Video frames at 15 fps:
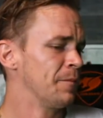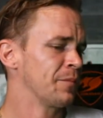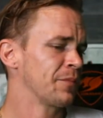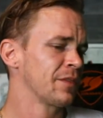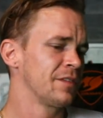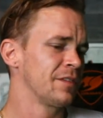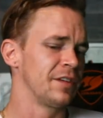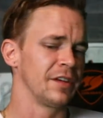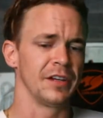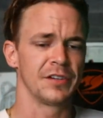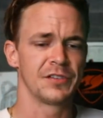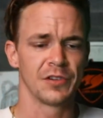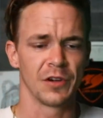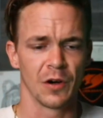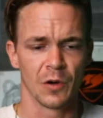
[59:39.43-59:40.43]
Dig your
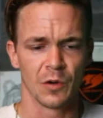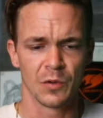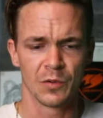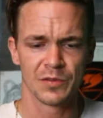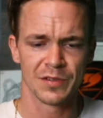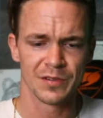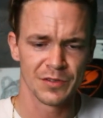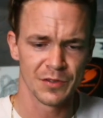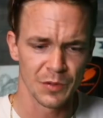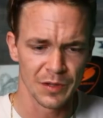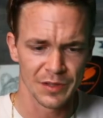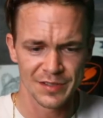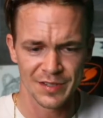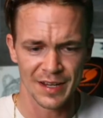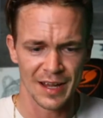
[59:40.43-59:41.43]
toes into the
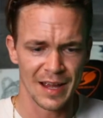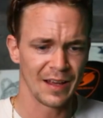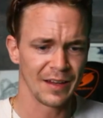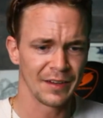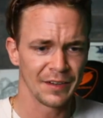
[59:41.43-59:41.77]
sand